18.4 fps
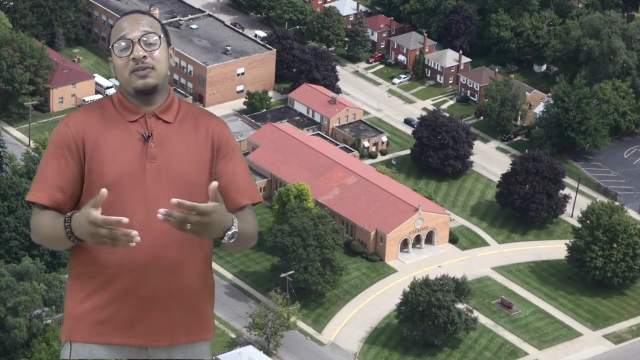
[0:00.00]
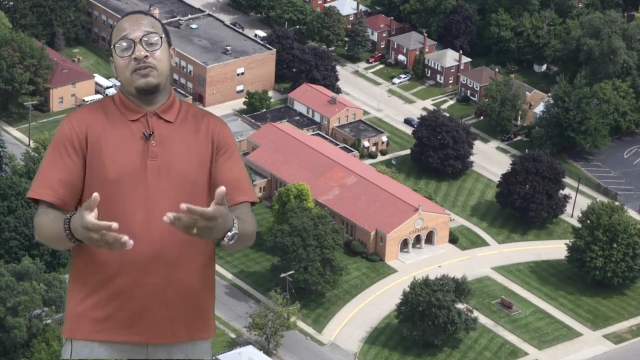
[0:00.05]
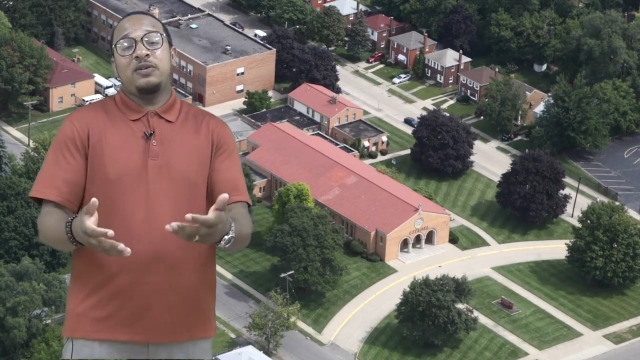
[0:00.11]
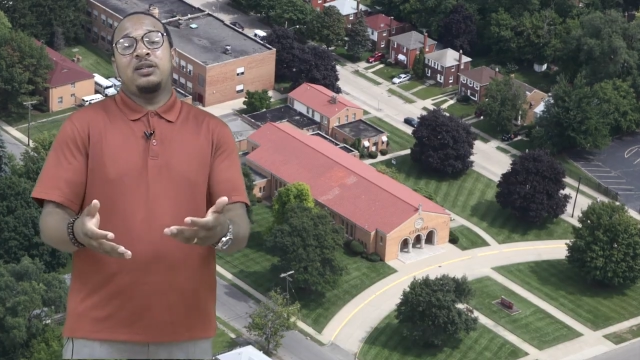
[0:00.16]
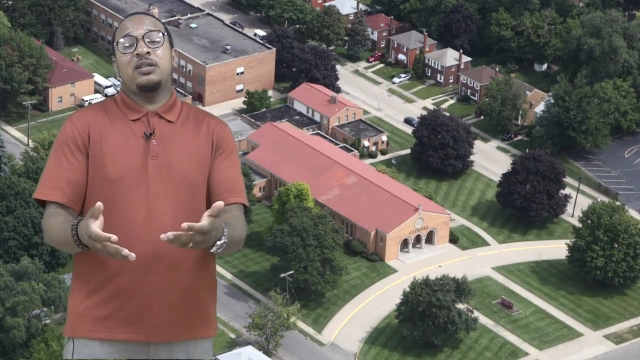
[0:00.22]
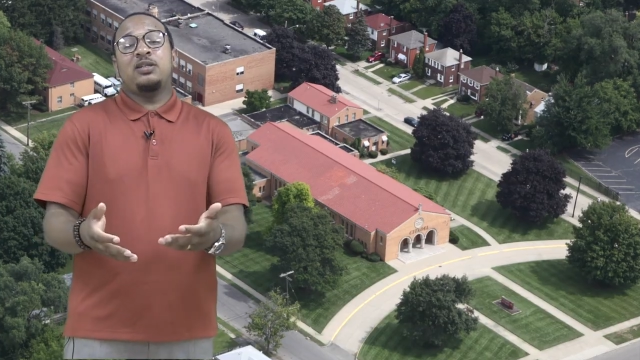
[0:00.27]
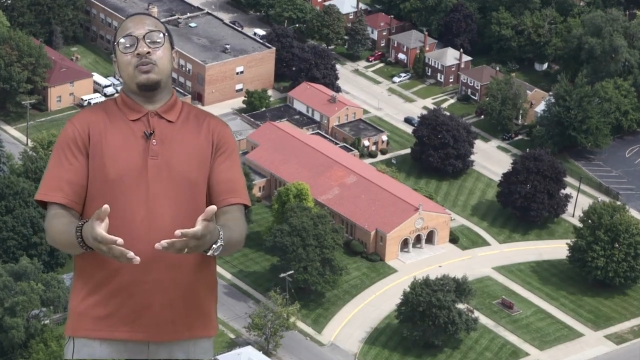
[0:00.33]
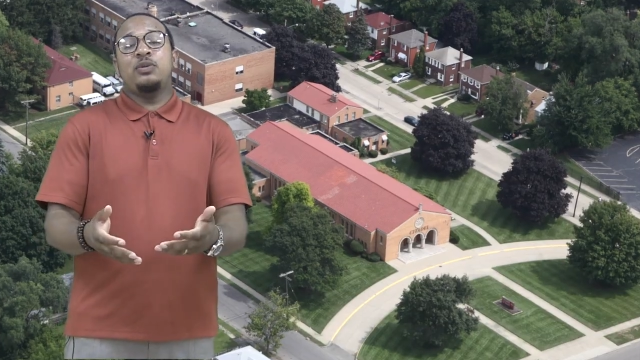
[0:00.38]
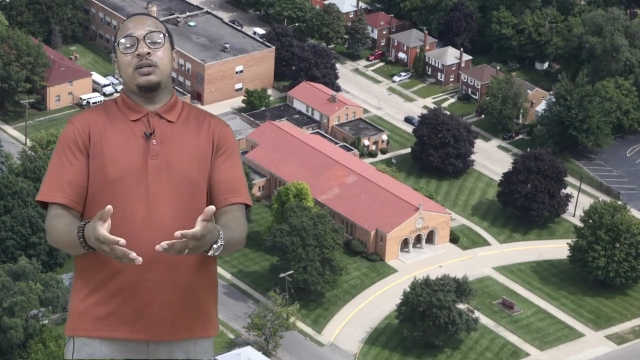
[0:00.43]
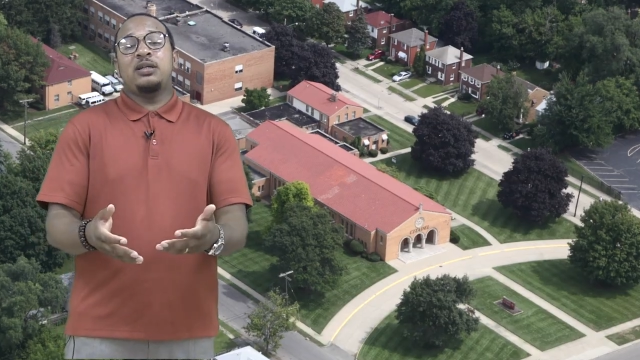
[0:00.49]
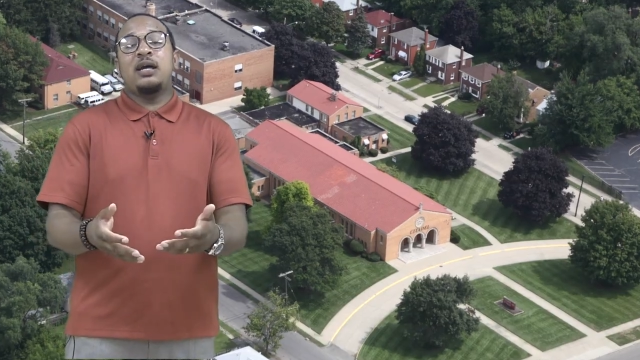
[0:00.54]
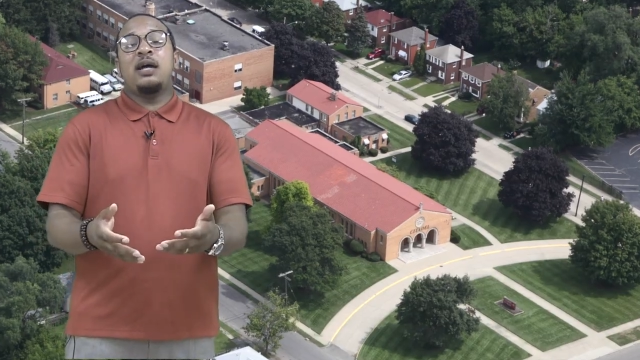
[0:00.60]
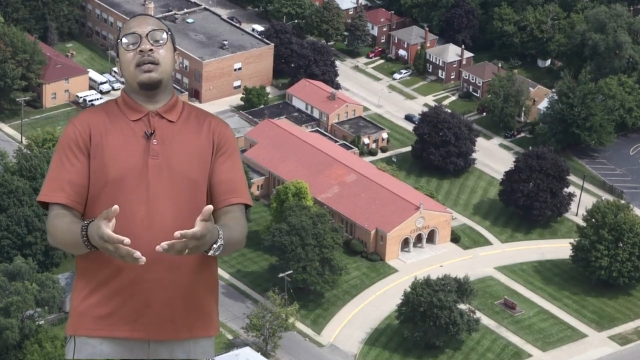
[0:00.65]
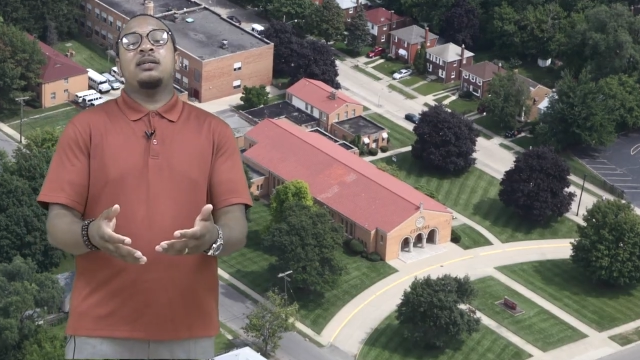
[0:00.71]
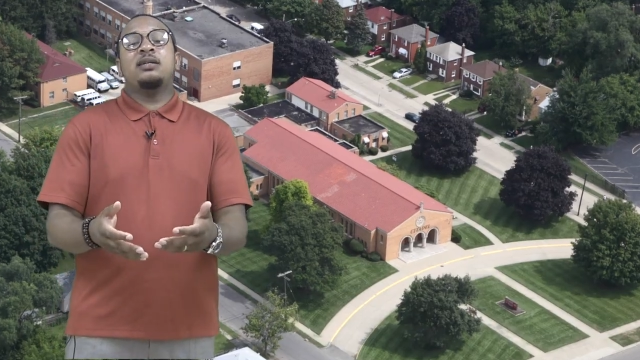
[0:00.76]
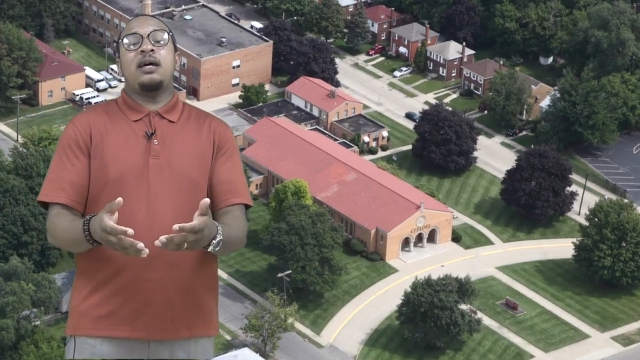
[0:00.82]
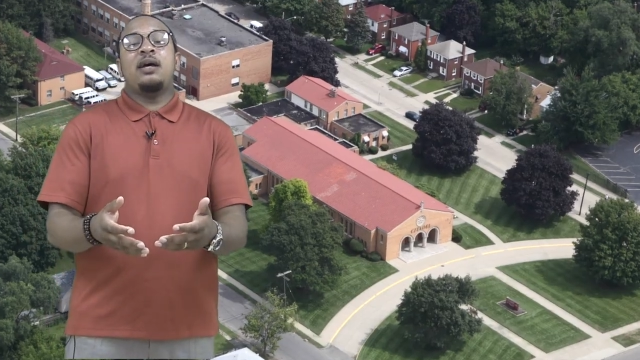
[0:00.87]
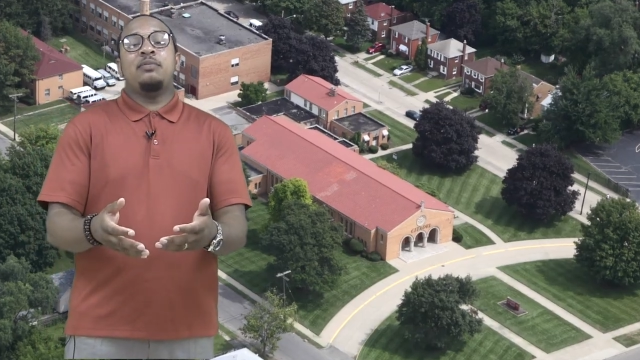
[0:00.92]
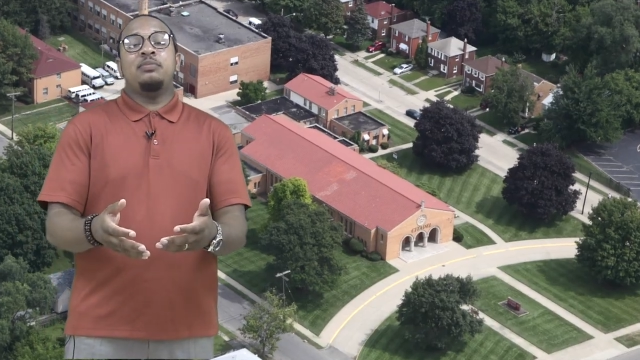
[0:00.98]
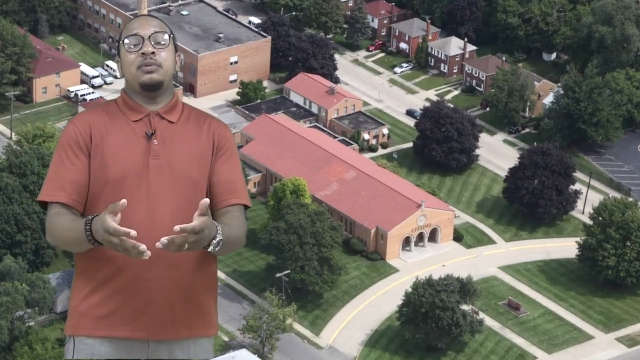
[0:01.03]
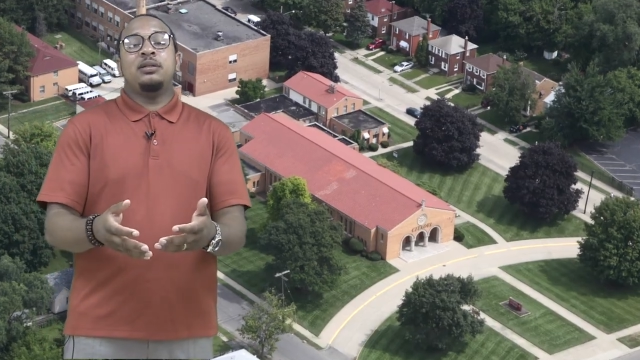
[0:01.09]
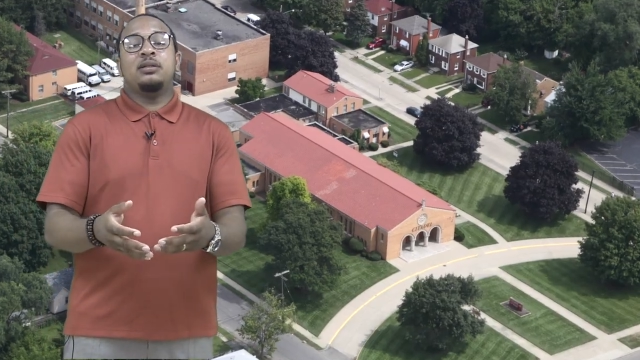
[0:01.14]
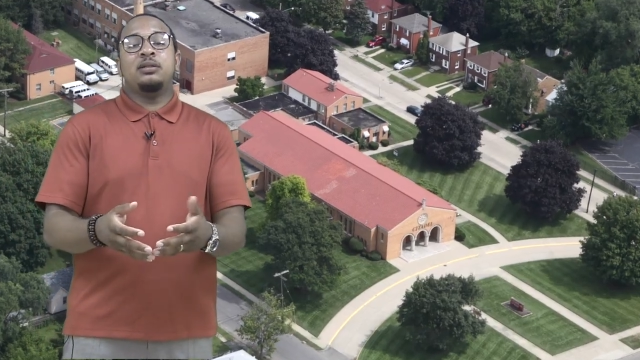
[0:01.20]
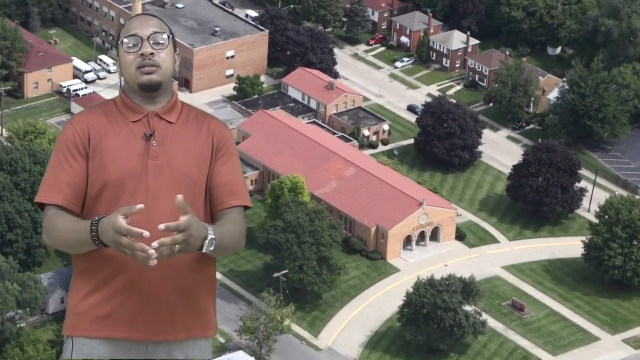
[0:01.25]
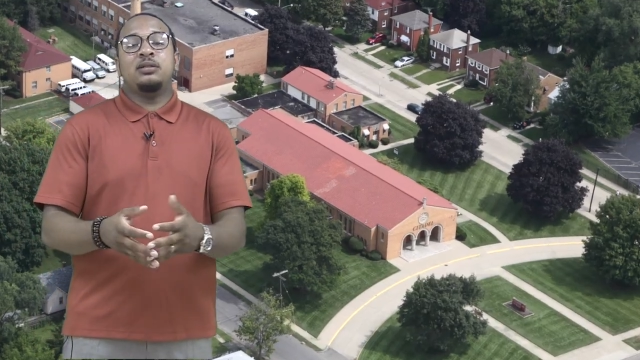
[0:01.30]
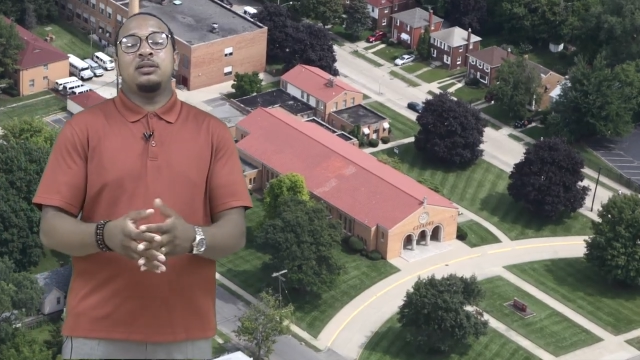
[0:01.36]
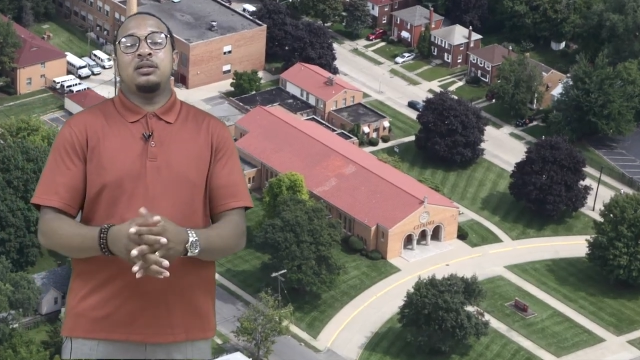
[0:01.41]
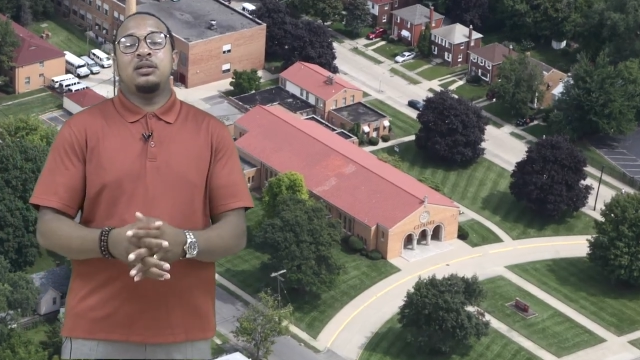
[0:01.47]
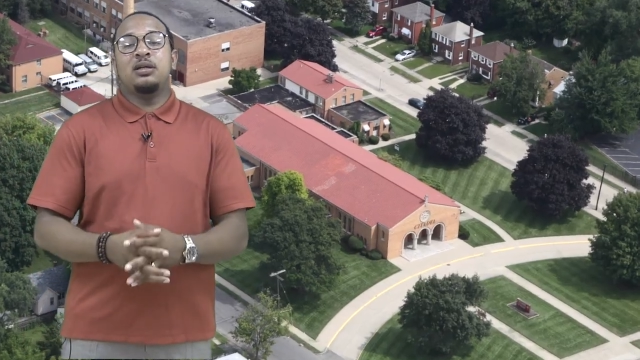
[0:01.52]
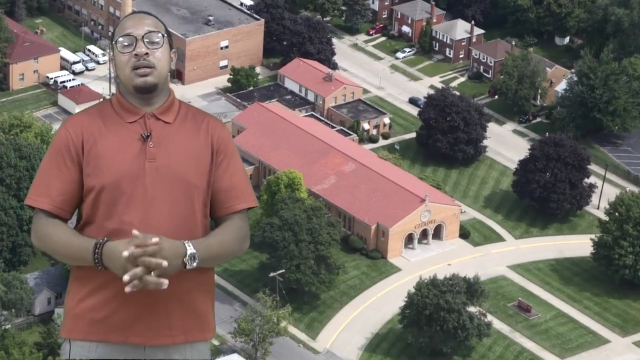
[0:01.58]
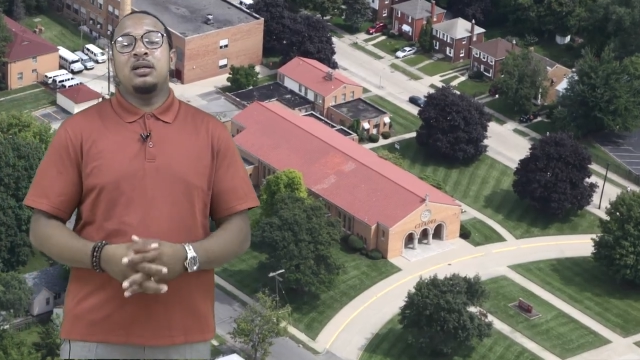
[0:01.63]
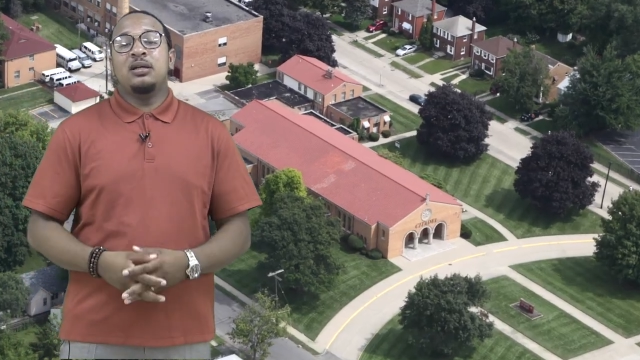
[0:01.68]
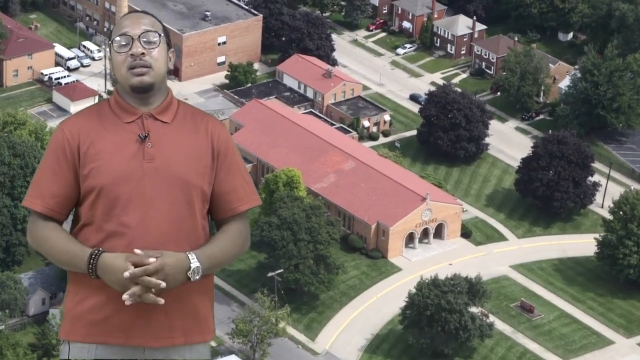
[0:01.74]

for this week's Hot Topics.